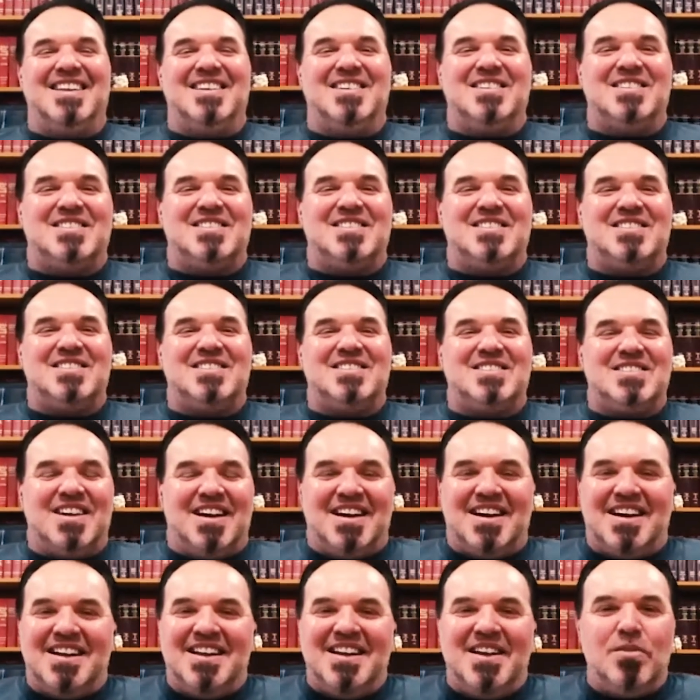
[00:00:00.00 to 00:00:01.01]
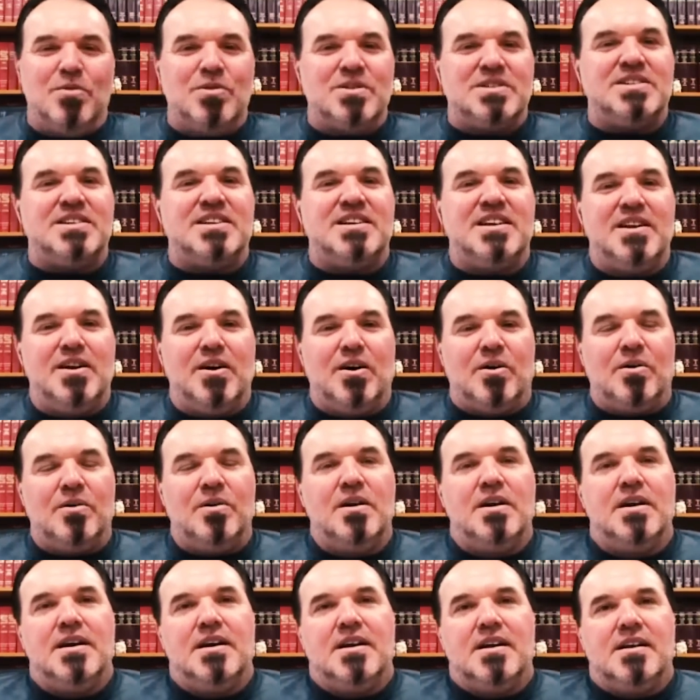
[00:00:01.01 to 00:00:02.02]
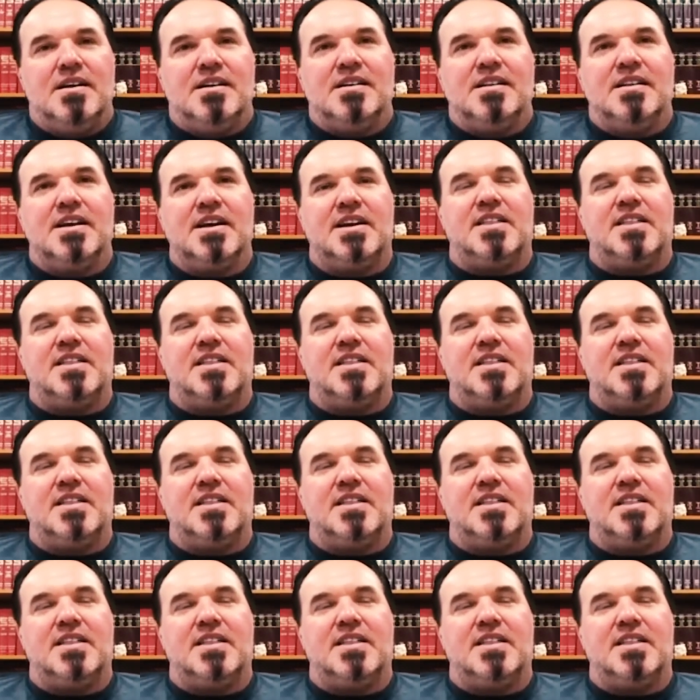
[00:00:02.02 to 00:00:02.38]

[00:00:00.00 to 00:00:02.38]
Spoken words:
there's it was, the